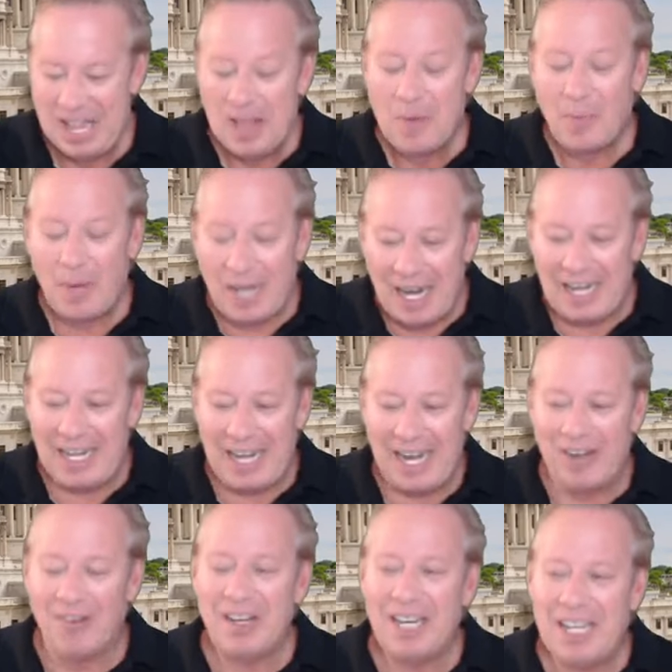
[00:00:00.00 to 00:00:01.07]
But
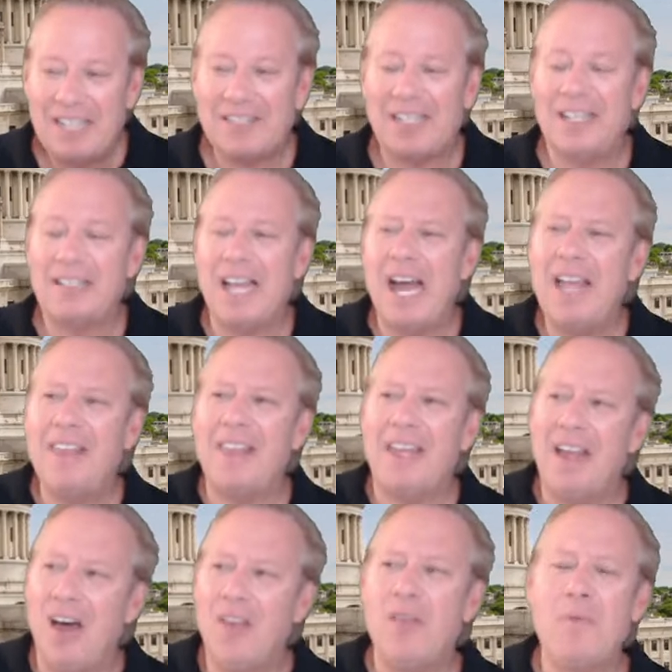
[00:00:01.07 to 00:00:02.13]
anyhow, and he says, I think
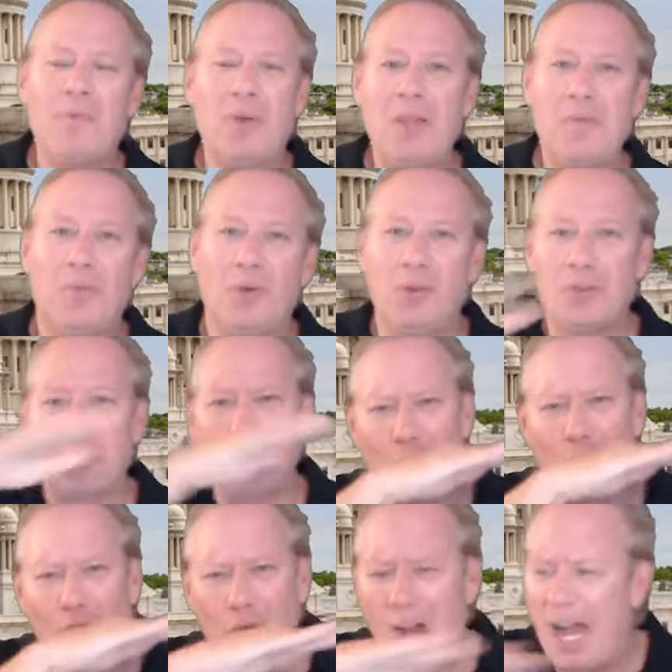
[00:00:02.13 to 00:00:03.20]
other people should
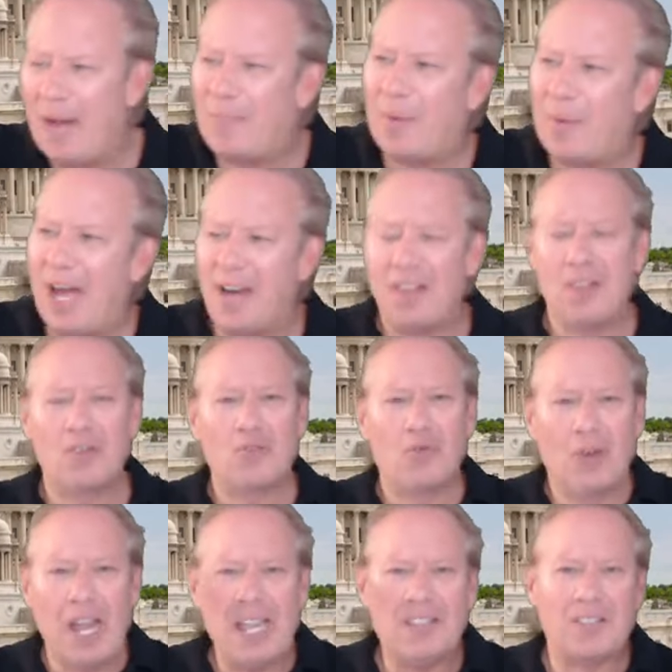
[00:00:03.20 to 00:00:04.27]
drop out of this
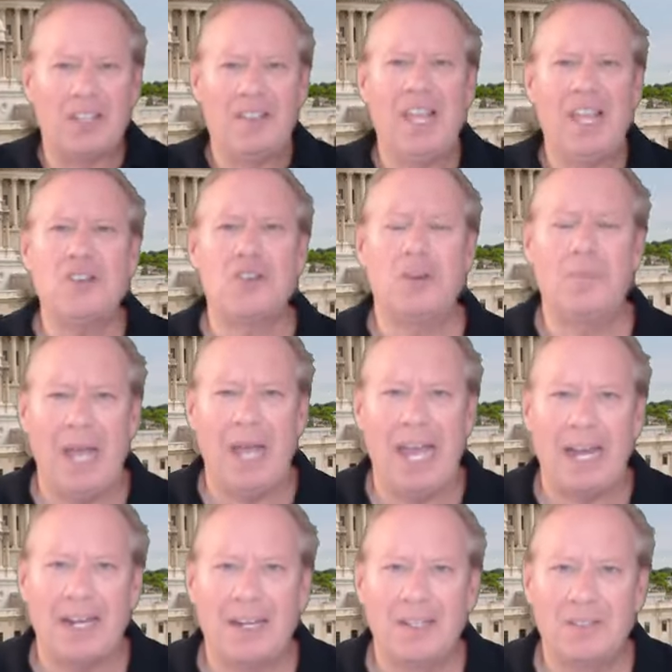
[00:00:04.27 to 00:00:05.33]
race and they should
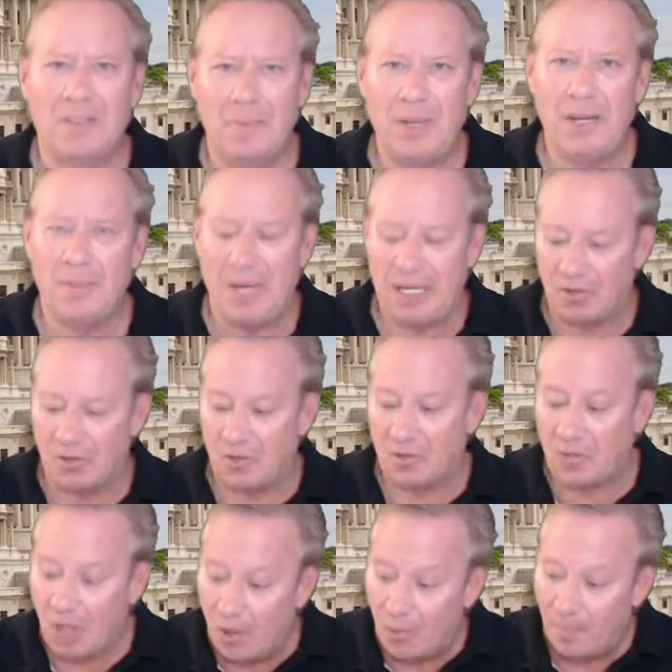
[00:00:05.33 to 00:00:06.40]
back Sabina Matos.
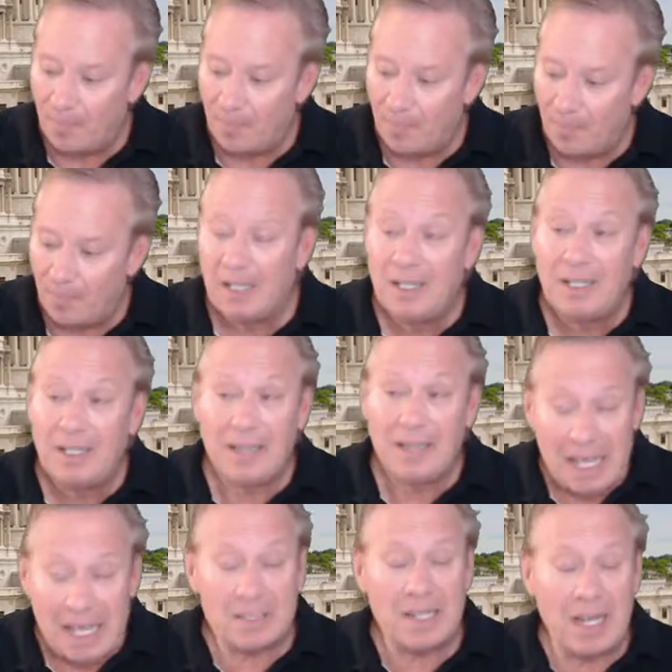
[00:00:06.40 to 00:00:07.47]
So
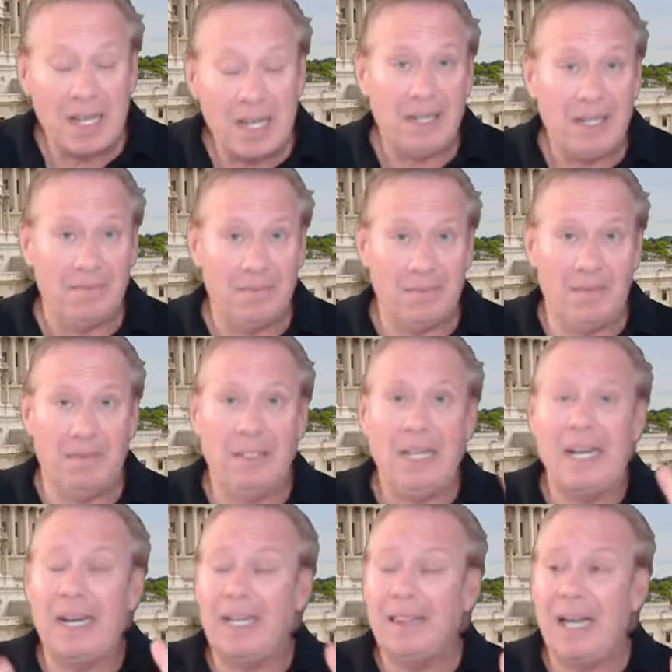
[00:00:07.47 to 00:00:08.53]
last night,
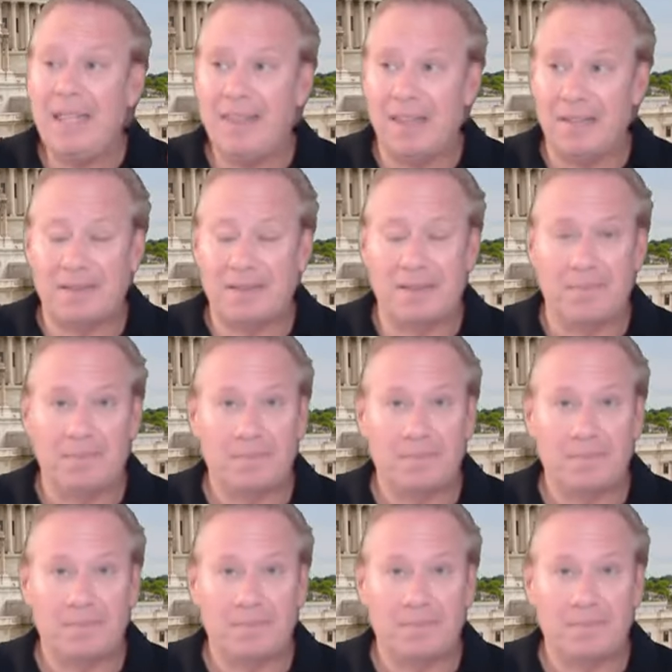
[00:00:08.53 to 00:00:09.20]
and I like this,